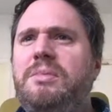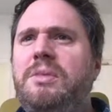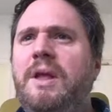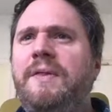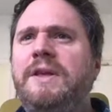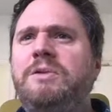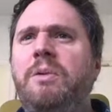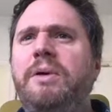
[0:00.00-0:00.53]
And
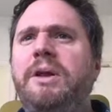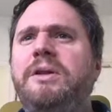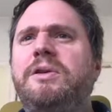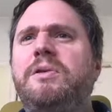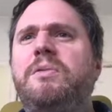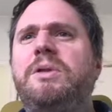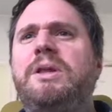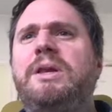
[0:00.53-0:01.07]
that's what we're going to
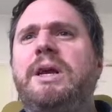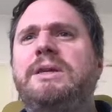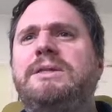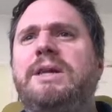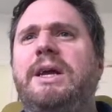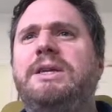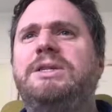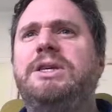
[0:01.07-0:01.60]
do with the next
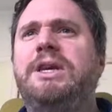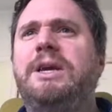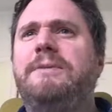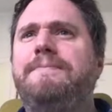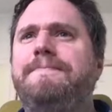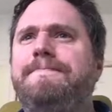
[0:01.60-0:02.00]
stage here.